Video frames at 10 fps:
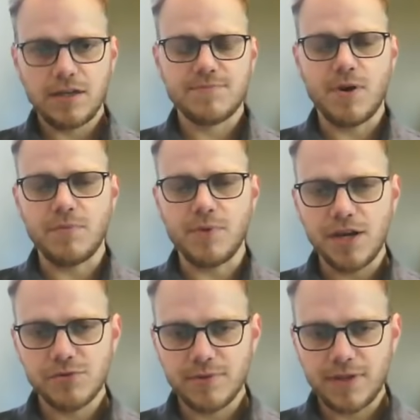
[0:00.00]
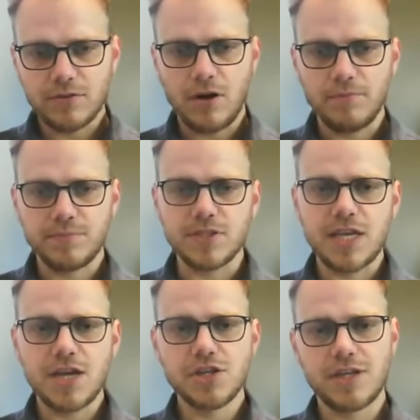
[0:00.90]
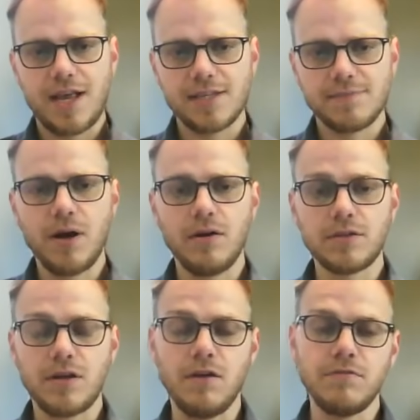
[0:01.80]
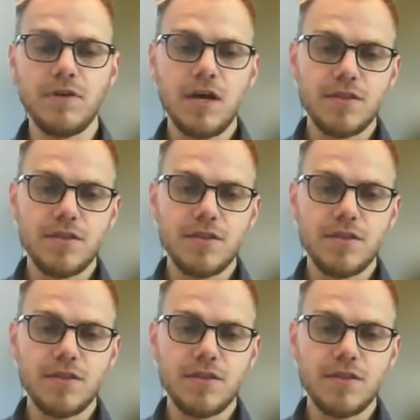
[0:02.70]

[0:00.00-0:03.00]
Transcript: expropriation without compensation as part of